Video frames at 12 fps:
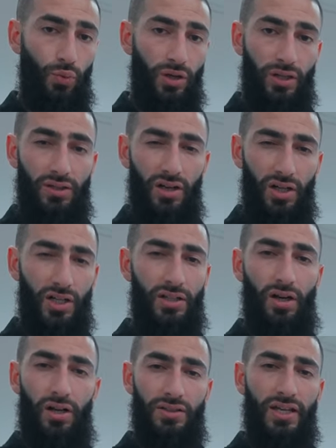We'll get the
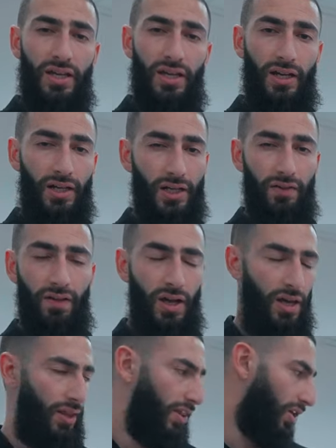hood all taken care of.
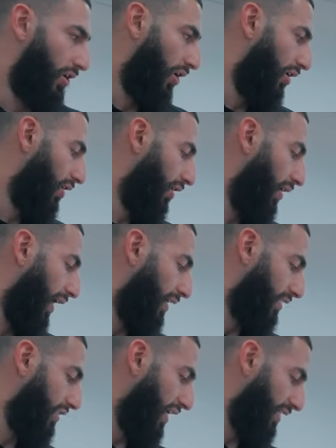The hood,
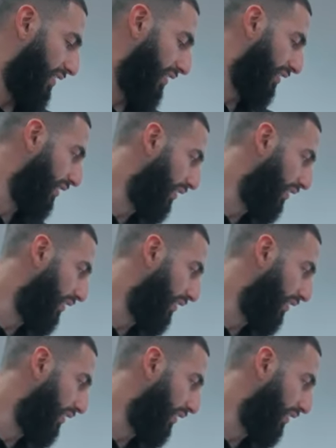as you guys can see,